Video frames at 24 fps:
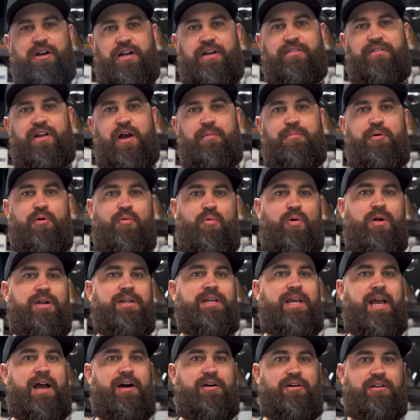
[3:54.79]
I've now put 1
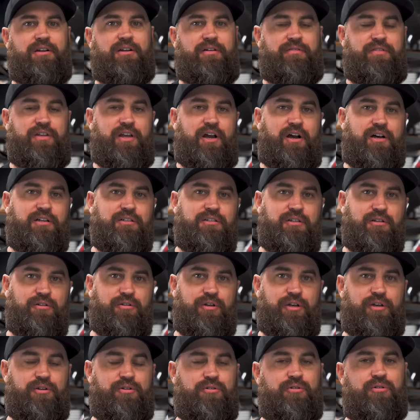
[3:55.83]
gallon of the
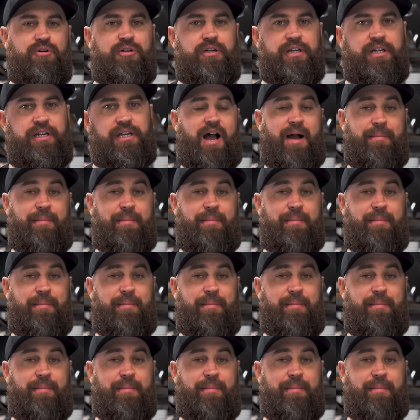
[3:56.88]
undiluted coolant in.